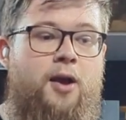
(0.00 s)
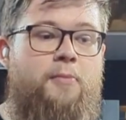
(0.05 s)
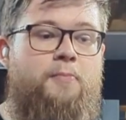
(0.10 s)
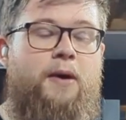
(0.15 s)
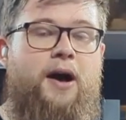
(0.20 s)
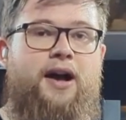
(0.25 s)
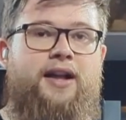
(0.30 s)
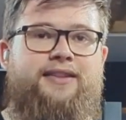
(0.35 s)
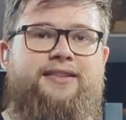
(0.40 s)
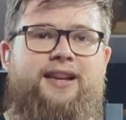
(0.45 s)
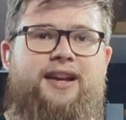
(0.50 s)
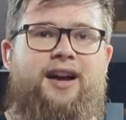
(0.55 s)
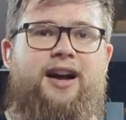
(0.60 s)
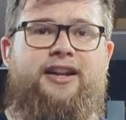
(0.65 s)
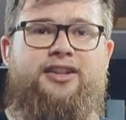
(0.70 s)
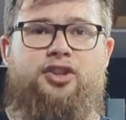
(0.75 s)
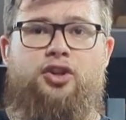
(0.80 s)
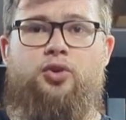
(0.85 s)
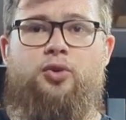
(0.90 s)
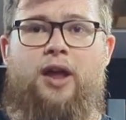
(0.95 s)
But I
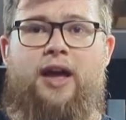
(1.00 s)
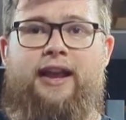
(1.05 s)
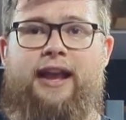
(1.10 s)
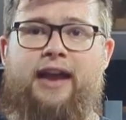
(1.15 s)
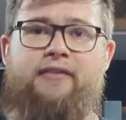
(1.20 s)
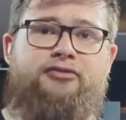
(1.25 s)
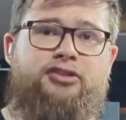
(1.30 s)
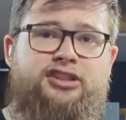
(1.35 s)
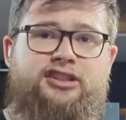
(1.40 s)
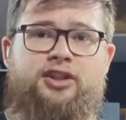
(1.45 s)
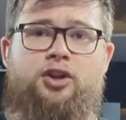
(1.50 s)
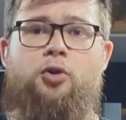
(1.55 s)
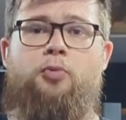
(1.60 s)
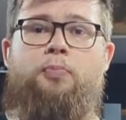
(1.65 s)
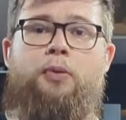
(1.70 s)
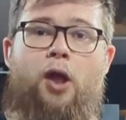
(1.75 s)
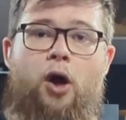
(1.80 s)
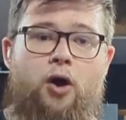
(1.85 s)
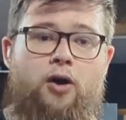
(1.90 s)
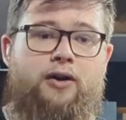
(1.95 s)
do like every single
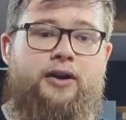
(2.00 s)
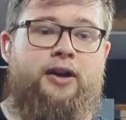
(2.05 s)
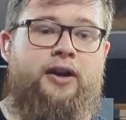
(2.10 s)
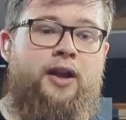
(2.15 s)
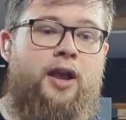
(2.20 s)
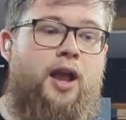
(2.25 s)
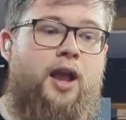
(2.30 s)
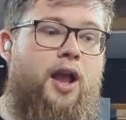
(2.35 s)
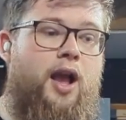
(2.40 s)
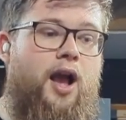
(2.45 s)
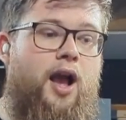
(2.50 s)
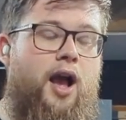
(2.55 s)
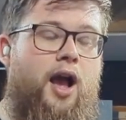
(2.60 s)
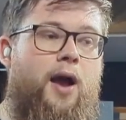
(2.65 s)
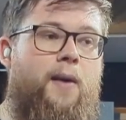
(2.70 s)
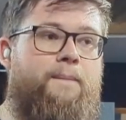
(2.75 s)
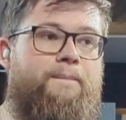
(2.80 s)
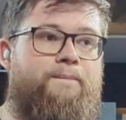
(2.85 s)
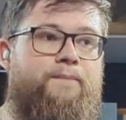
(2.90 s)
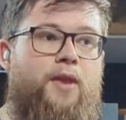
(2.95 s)
block,
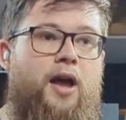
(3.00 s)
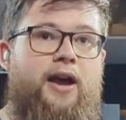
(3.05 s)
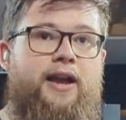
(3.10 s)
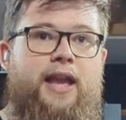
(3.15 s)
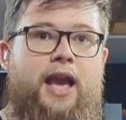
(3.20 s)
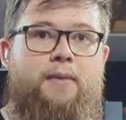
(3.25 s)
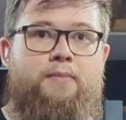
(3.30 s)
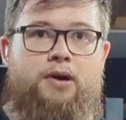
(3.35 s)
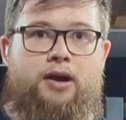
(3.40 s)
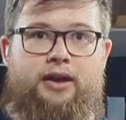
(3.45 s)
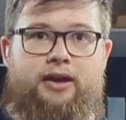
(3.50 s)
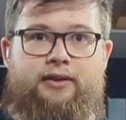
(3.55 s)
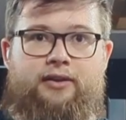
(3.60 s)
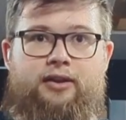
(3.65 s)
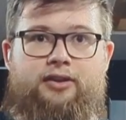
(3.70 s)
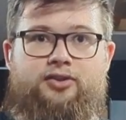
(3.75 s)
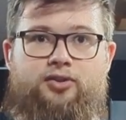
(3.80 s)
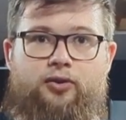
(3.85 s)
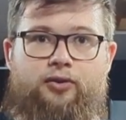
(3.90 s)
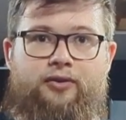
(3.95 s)
I get my
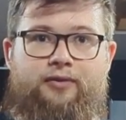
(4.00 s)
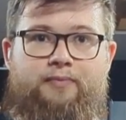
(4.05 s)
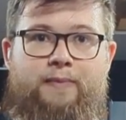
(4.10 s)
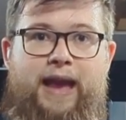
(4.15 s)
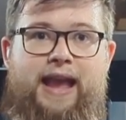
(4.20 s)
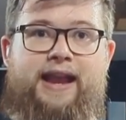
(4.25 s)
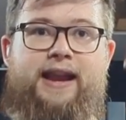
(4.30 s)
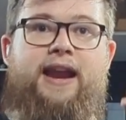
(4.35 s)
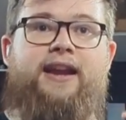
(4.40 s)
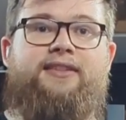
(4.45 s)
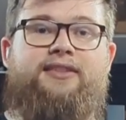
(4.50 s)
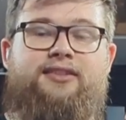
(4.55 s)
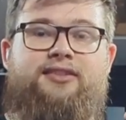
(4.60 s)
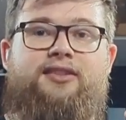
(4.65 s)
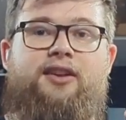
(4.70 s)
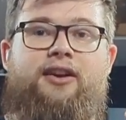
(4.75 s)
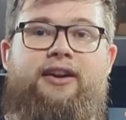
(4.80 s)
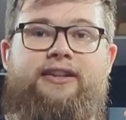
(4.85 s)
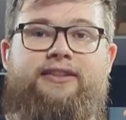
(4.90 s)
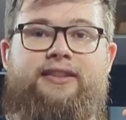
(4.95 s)
sort of main
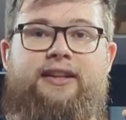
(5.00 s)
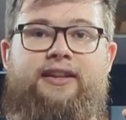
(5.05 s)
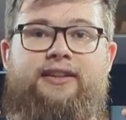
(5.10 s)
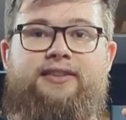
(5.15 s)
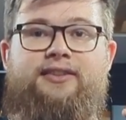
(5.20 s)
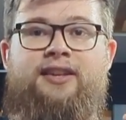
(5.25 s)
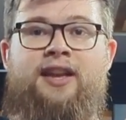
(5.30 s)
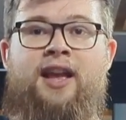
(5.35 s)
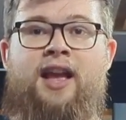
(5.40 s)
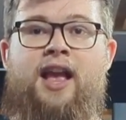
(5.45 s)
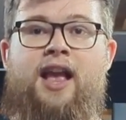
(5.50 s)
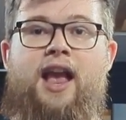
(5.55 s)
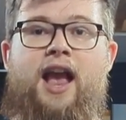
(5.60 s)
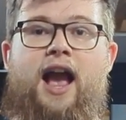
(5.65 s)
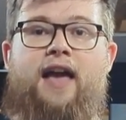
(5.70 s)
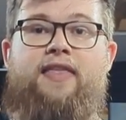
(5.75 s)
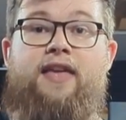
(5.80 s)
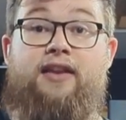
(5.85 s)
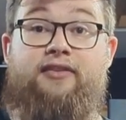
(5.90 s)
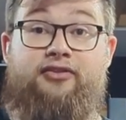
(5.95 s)
exercises,
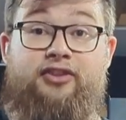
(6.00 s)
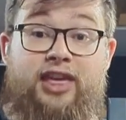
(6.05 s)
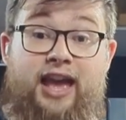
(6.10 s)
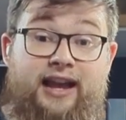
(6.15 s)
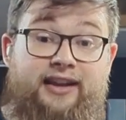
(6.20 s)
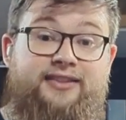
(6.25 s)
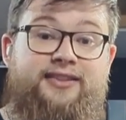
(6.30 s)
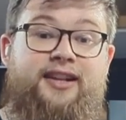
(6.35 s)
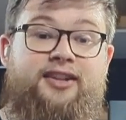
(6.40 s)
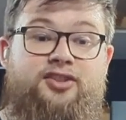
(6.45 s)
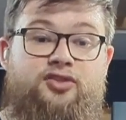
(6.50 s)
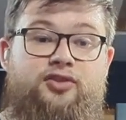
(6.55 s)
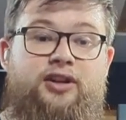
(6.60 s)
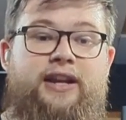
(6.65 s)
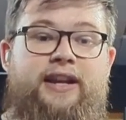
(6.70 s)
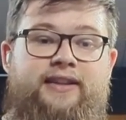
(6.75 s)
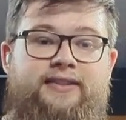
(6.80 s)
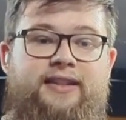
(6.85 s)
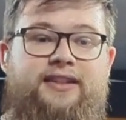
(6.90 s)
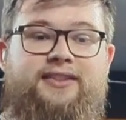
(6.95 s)
and then for the
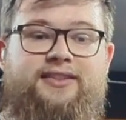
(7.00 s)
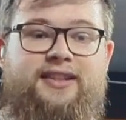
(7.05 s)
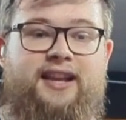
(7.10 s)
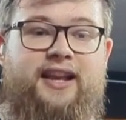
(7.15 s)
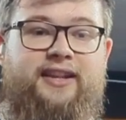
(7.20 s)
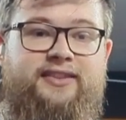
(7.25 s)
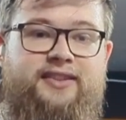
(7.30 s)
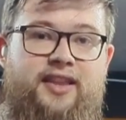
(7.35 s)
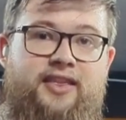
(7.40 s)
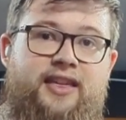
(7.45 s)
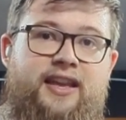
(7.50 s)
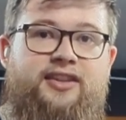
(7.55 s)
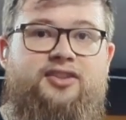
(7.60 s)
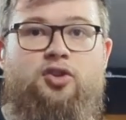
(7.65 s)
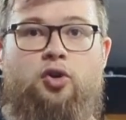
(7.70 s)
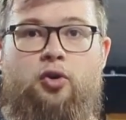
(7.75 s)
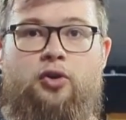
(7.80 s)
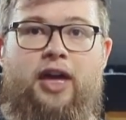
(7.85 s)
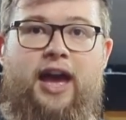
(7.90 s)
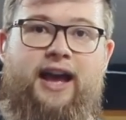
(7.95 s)
accessories it says this
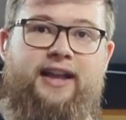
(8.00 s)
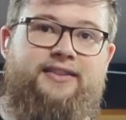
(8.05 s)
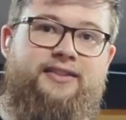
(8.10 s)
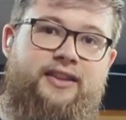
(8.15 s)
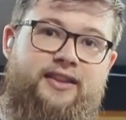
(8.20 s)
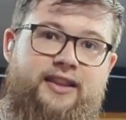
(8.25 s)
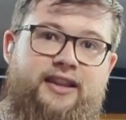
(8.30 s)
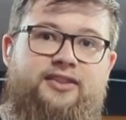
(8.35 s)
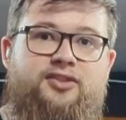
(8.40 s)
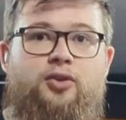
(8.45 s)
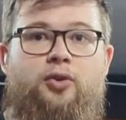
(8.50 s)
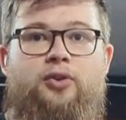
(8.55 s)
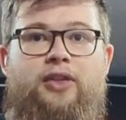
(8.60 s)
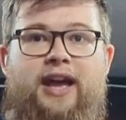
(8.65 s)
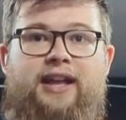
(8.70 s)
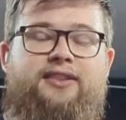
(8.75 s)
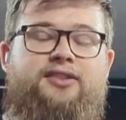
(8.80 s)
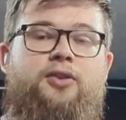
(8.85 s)
or that, this or that.